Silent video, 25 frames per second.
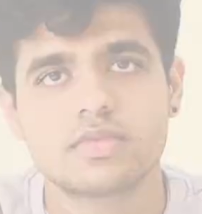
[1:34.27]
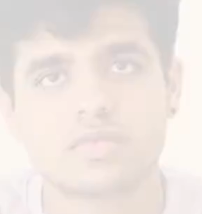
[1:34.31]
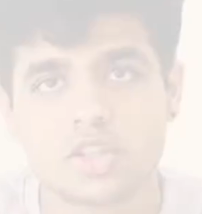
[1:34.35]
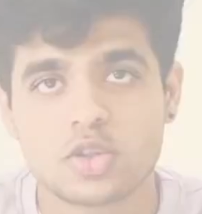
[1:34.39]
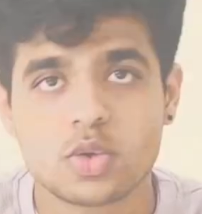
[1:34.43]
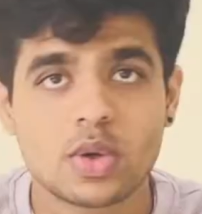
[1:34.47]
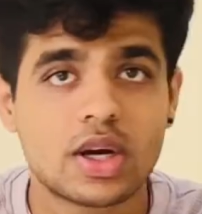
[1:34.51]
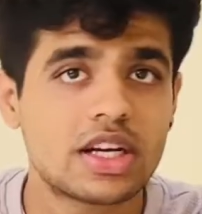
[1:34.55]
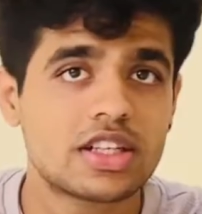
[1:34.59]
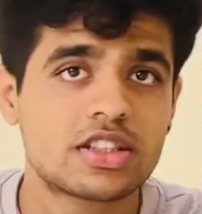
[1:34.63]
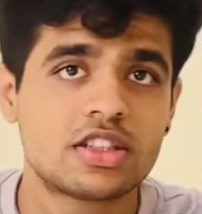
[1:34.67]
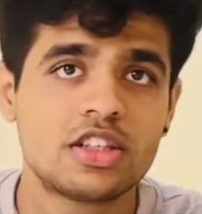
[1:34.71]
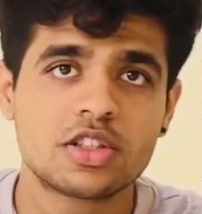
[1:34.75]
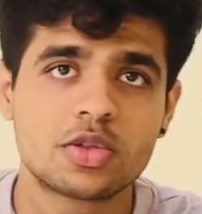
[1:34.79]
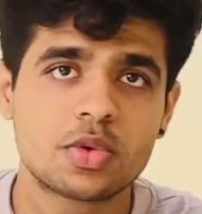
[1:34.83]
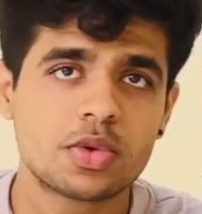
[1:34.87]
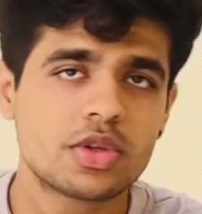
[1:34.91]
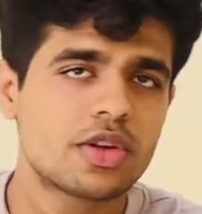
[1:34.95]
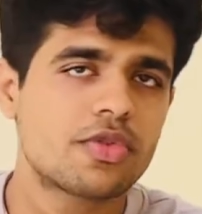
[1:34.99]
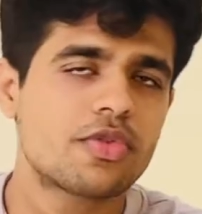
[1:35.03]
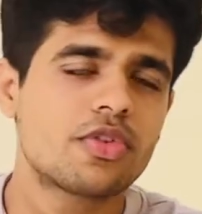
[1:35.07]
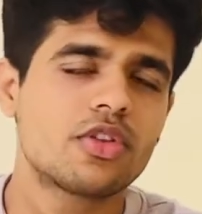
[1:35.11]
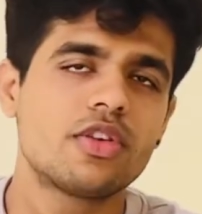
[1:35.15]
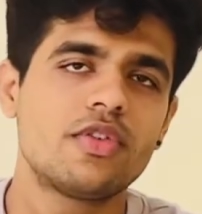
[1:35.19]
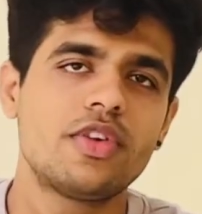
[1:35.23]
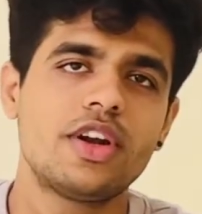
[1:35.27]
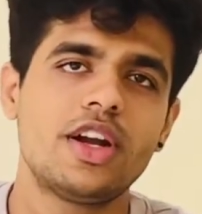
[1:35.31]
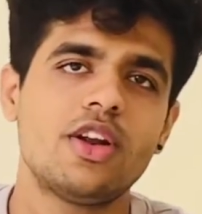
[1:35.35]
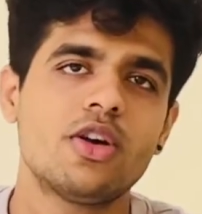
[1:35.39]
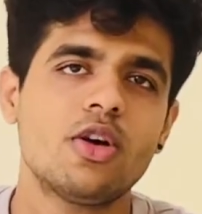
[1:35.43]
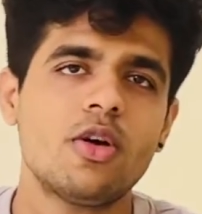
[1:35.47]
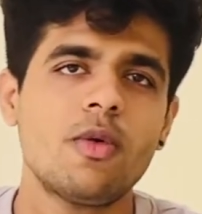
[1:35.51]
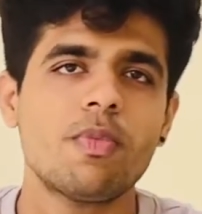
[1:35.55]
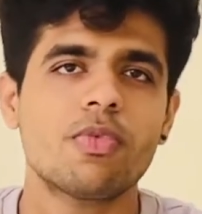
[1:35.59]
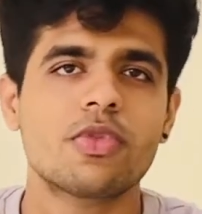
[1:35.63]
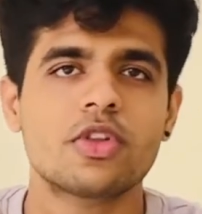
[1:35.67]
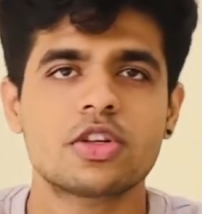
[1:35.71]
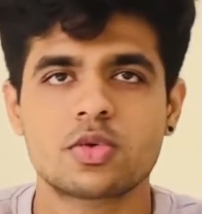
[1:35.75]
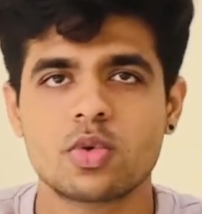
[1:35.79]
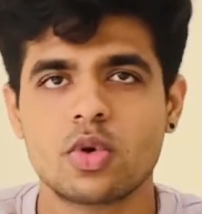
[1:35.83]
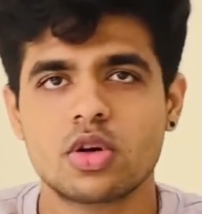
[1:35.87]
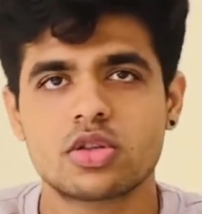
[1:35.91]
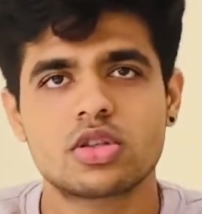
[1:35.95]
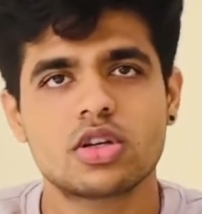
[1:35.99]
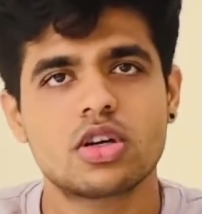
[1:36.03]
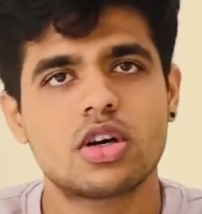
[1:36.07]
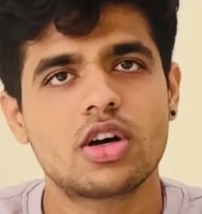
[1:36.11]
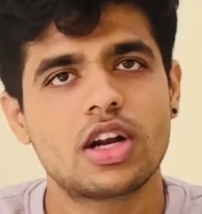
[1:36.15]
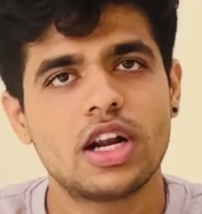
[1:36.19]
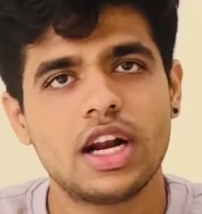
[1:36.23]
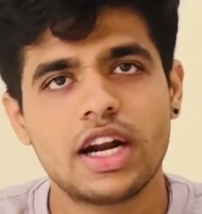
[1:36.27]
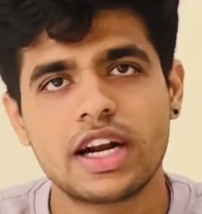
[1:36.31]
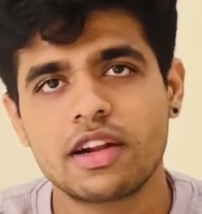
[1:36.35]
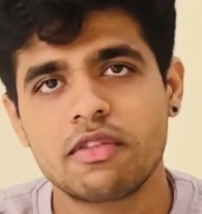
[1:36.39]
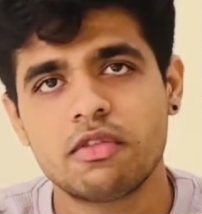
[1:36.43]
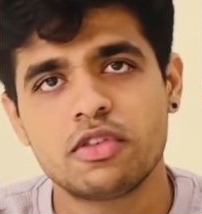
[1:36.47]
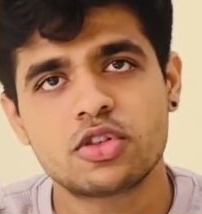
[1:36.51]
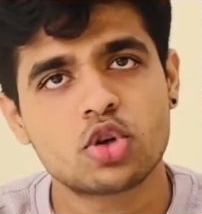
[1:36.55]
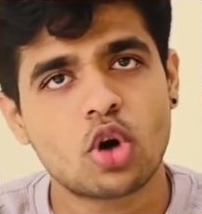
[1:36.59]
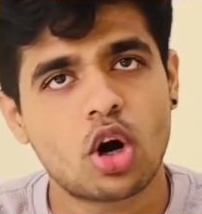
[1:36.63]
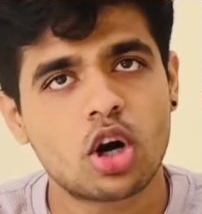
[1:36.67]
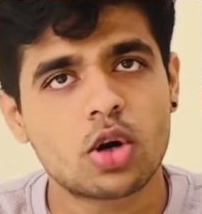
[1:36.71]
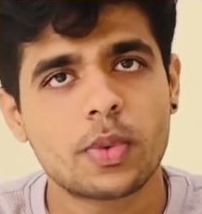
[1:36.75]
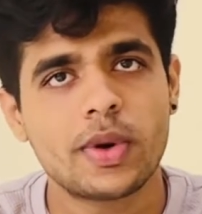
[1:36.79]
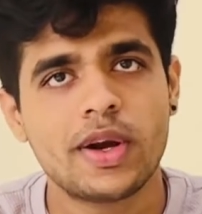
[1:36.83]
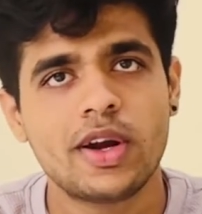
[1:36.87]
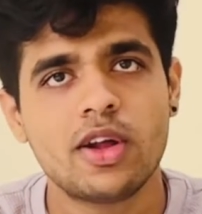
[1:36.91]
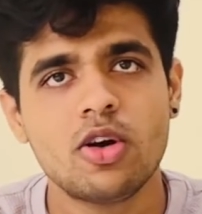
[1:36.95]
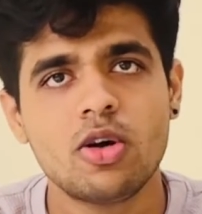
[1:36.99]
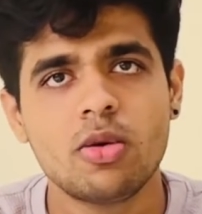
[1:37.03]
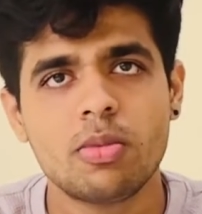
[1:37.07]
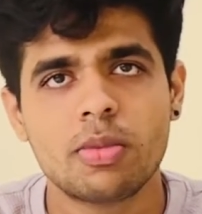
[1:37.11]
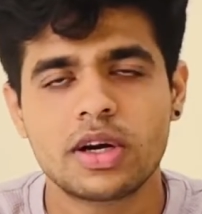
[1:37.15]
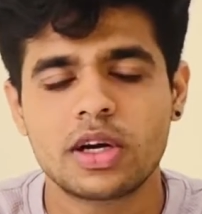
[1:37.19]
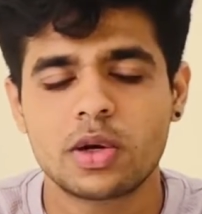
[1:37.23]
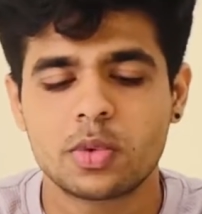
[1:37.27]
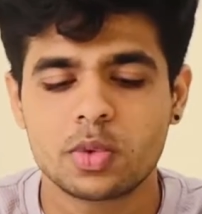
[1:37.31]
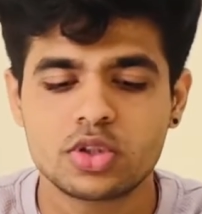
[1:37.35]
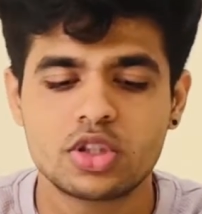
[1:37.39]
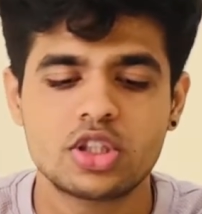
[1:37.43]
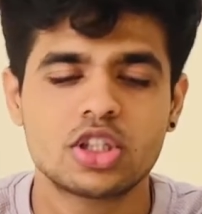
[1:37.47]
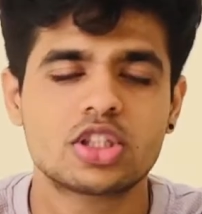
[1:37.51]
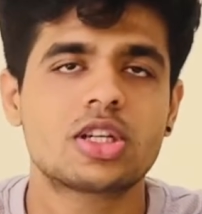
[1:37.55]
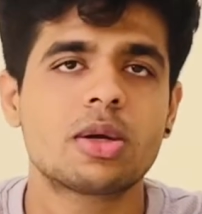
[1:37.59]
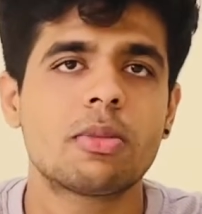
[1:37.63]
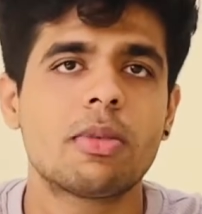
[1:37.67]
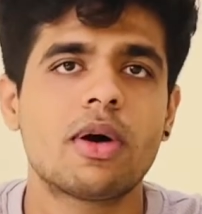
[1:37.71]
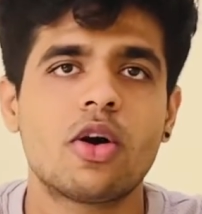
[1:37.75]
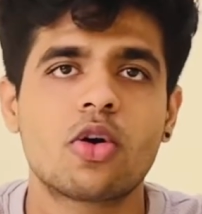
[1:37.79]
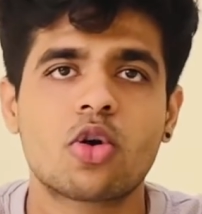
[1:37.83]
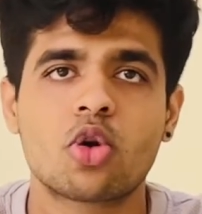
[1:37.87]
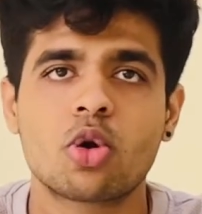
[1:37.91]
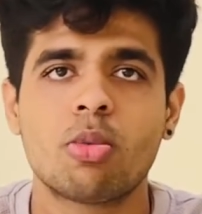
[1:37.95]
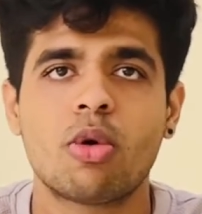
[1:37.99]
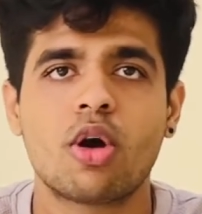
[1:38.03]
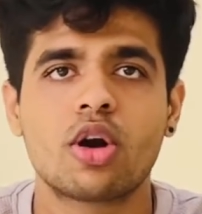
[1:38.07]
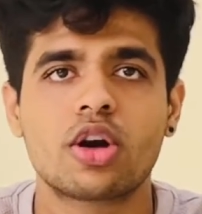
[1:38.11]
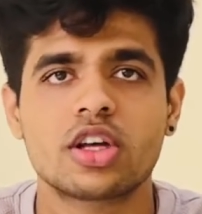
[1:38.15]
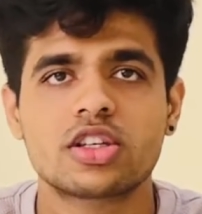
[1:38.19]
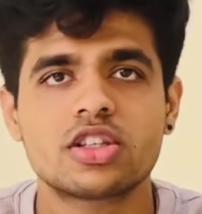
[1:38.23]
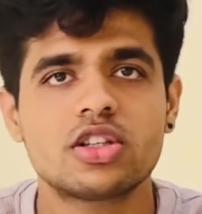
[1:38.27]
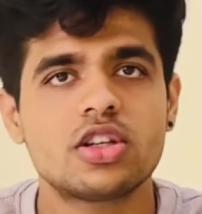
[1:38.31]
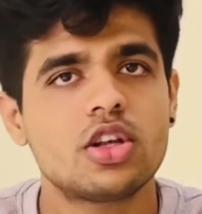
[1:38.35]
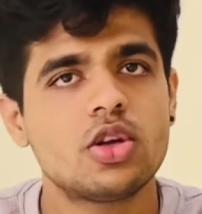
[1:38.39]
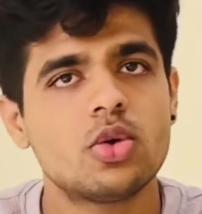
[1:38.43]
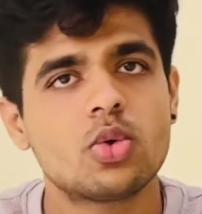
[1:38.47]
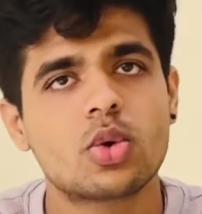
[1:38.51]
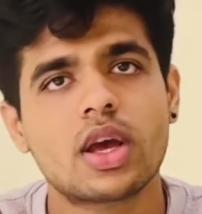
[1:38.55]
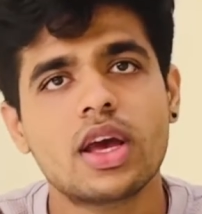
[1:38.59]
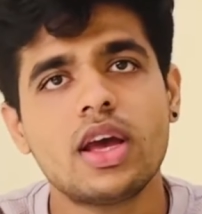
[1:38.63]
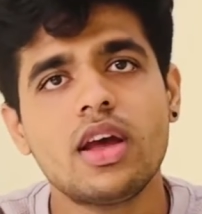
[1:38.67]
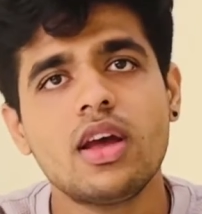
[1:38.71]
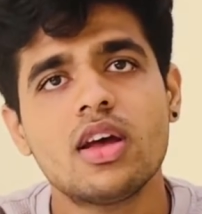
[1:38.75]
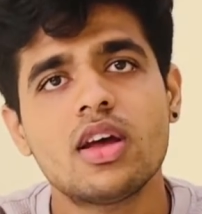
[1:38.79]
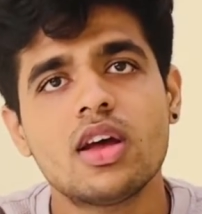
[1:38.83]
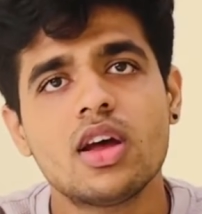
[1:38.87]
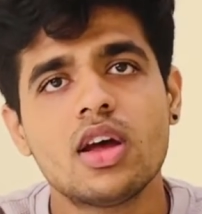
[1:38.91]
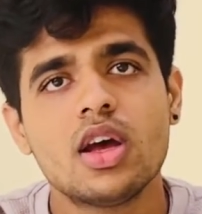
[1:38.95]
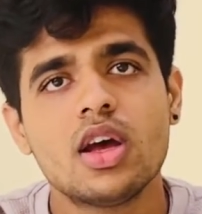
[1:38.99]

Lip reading: So guys, this was it for the video. This was a relatively short video, but it was just about robotics in the UK.